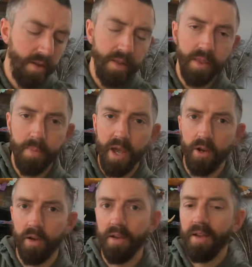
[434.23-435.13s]
the
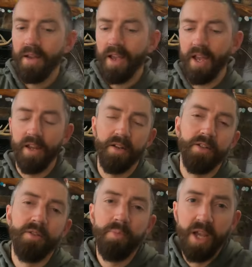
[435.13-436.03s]
better.
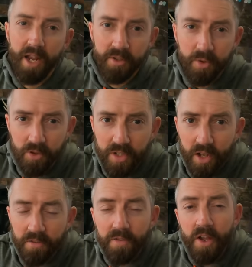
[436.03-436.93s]
And to be honest with
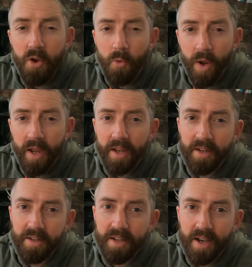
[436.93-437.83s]
yourself,
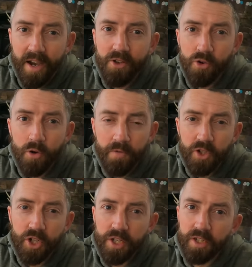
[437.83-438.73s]
when uh, you go
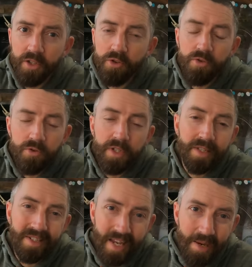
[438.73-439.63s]
fishing, you use
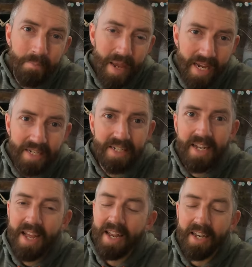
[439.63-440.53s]
the same bait
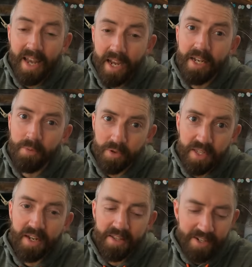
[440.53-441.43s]

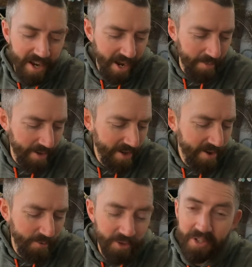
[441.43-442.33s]
90% of the time,
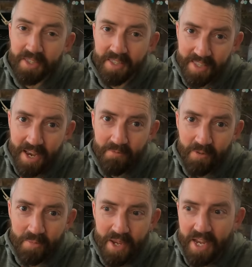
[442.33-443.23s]
which is the same
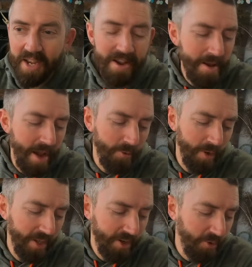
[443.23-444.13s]
for me. I
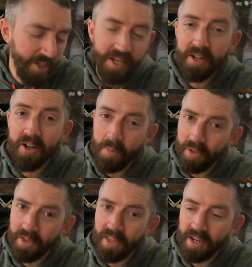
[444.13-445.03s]
really only need a
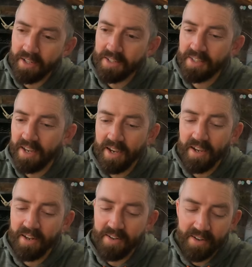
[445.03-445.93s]
couple of things,
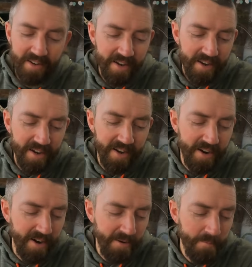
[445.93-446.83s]
and
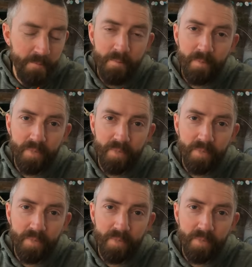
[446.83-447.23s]
um,